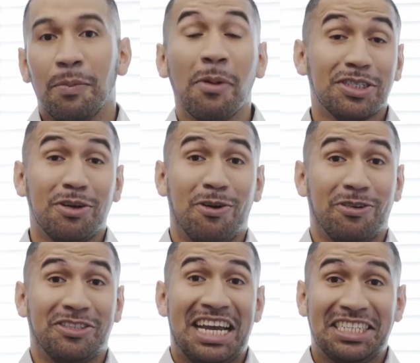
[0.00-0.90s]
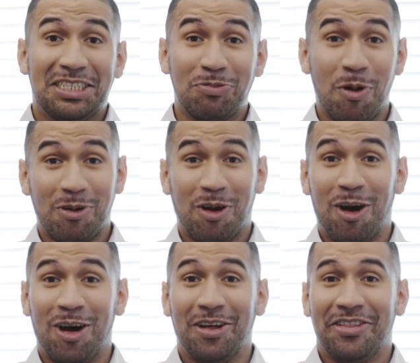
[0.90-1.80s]
Most note holders actually won't
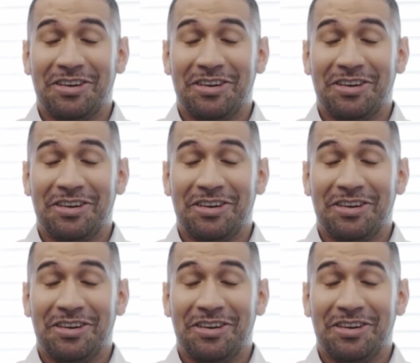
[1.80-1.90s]
call